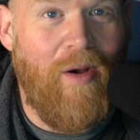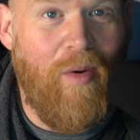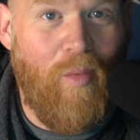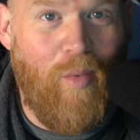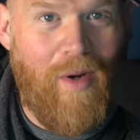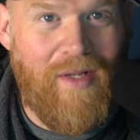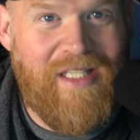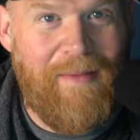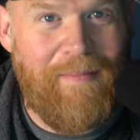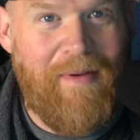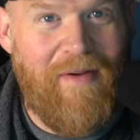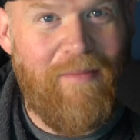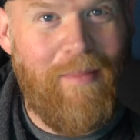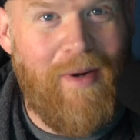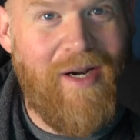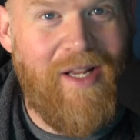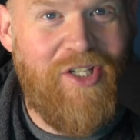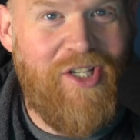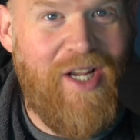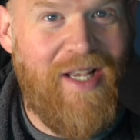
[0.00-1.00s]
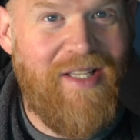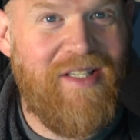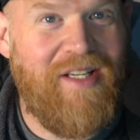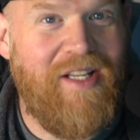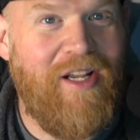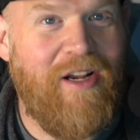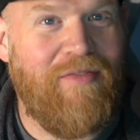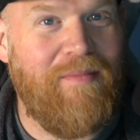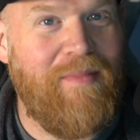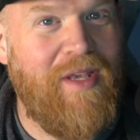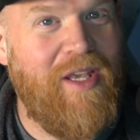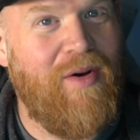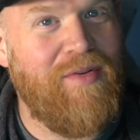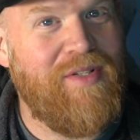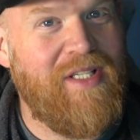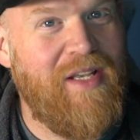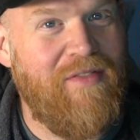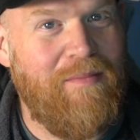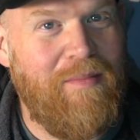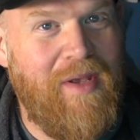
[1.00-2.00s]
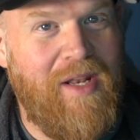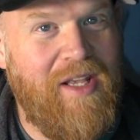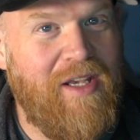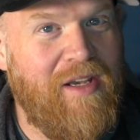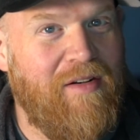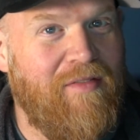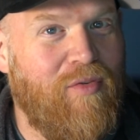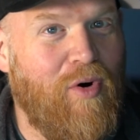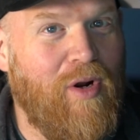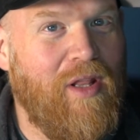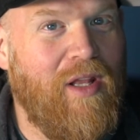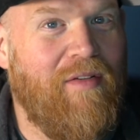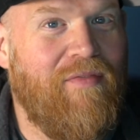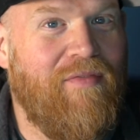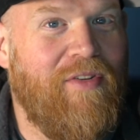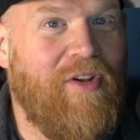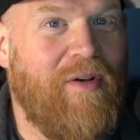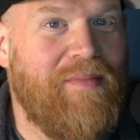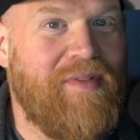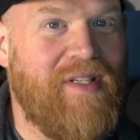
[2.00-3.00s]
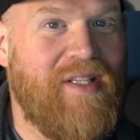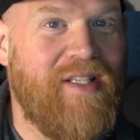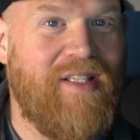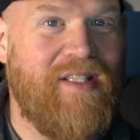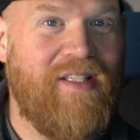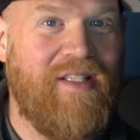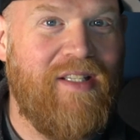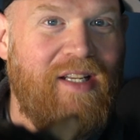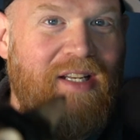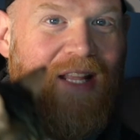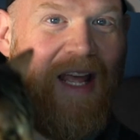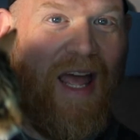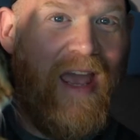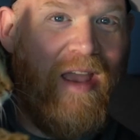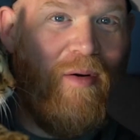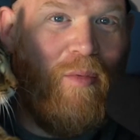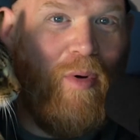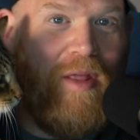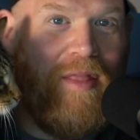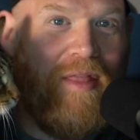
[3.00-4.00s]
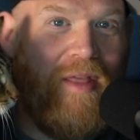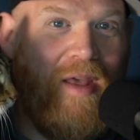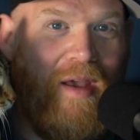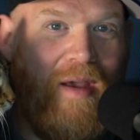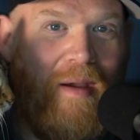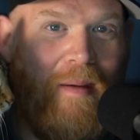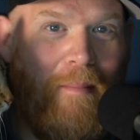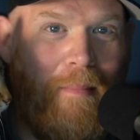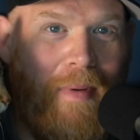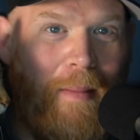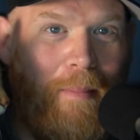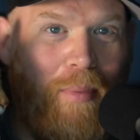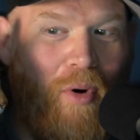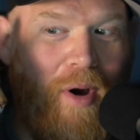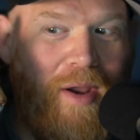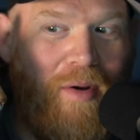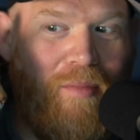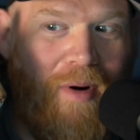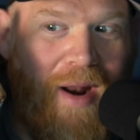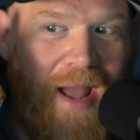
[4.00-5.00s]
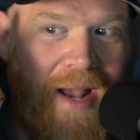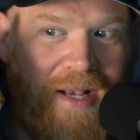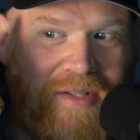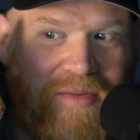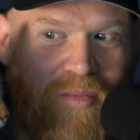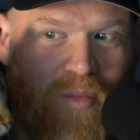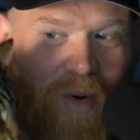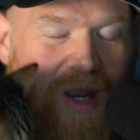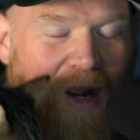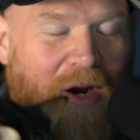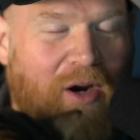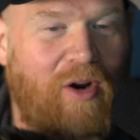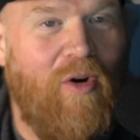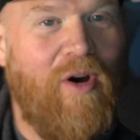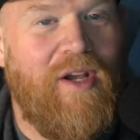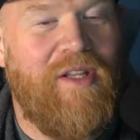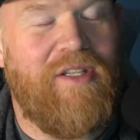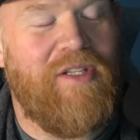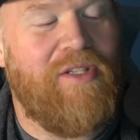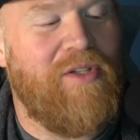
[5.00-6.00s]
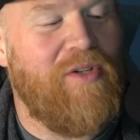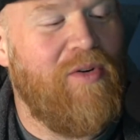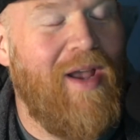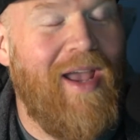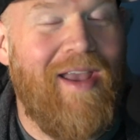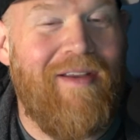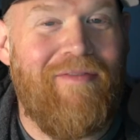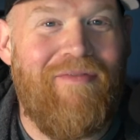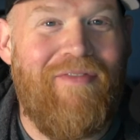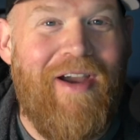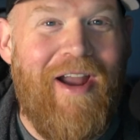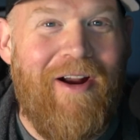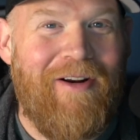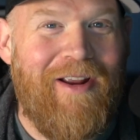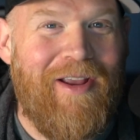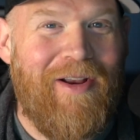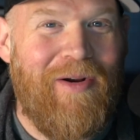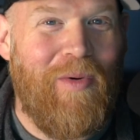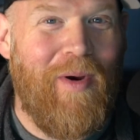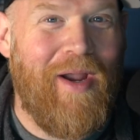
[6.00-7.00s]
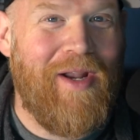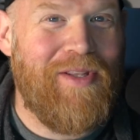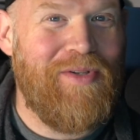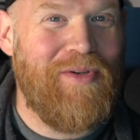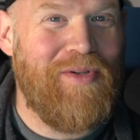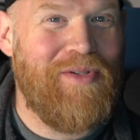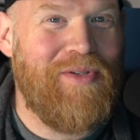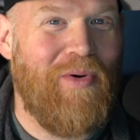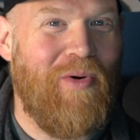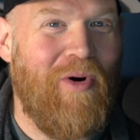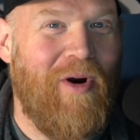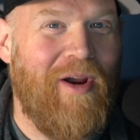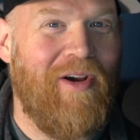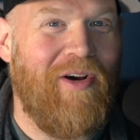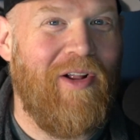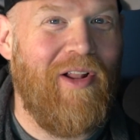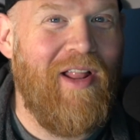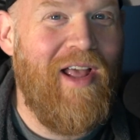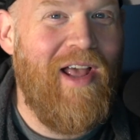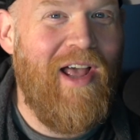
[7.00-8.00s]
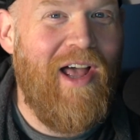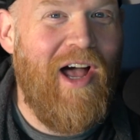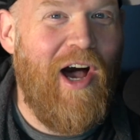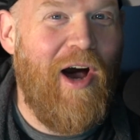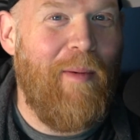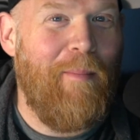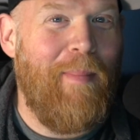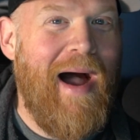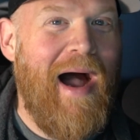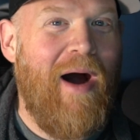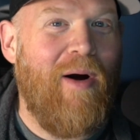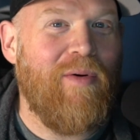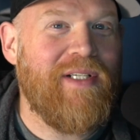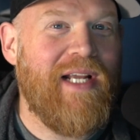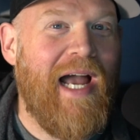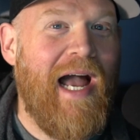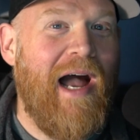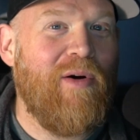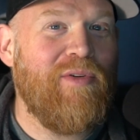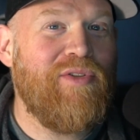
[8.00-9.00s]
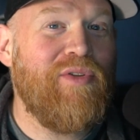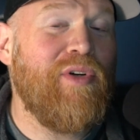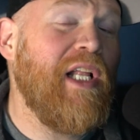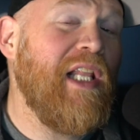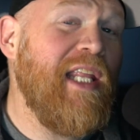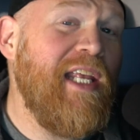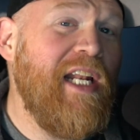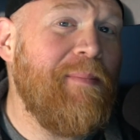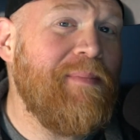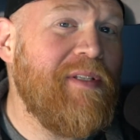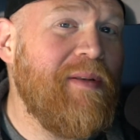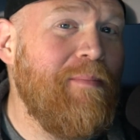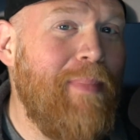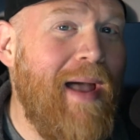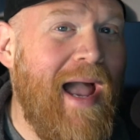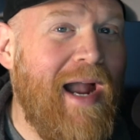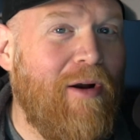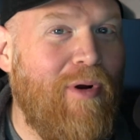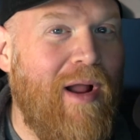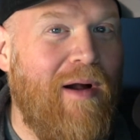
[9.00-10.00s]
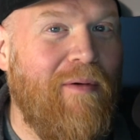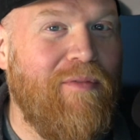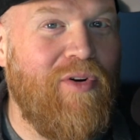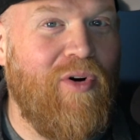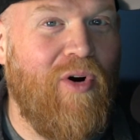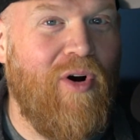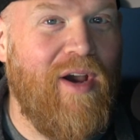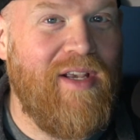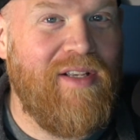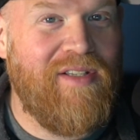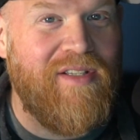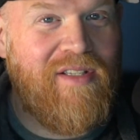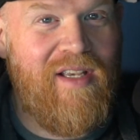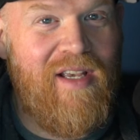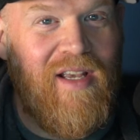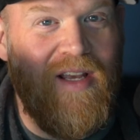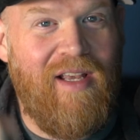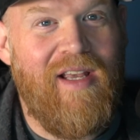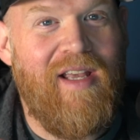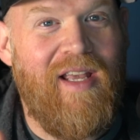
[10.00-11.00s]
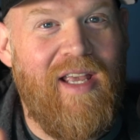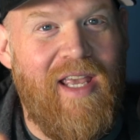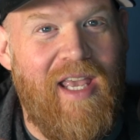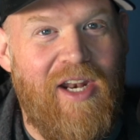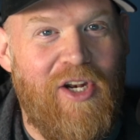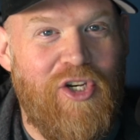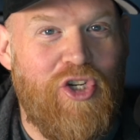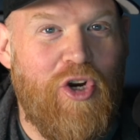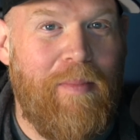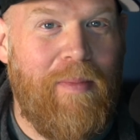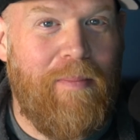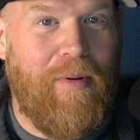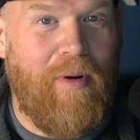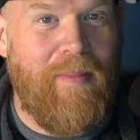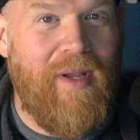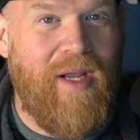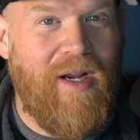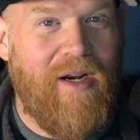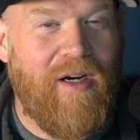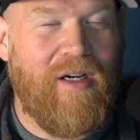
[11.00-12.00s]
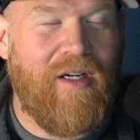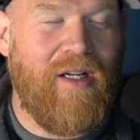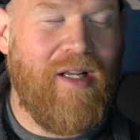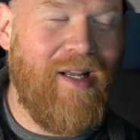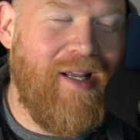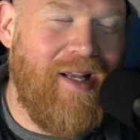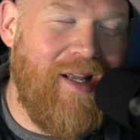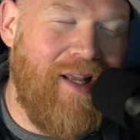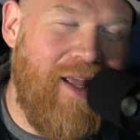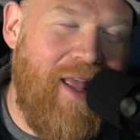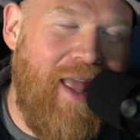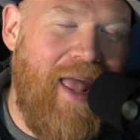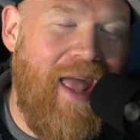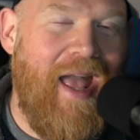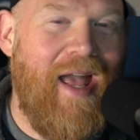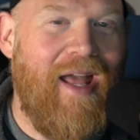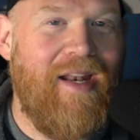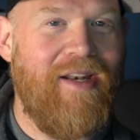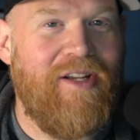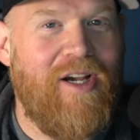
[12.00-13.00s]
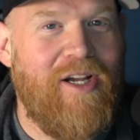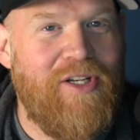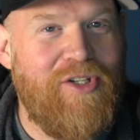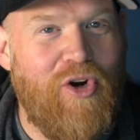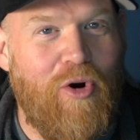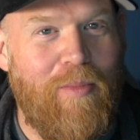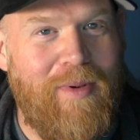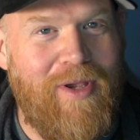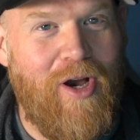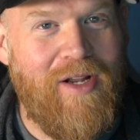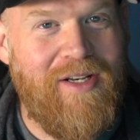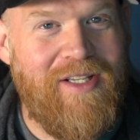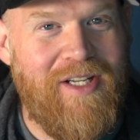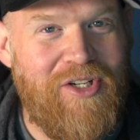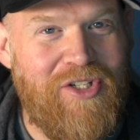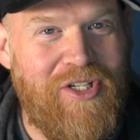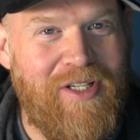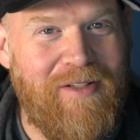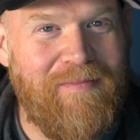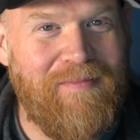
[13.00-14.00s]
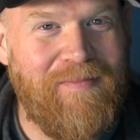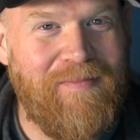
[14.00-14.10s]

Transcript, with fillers: What's up everybody, Jason here from E O seven Media and four love Films, and today with my boy Rex, we are going to do a very quick tutorial about how to clean up some background noise in Adobe Premiere and Adobe Audition.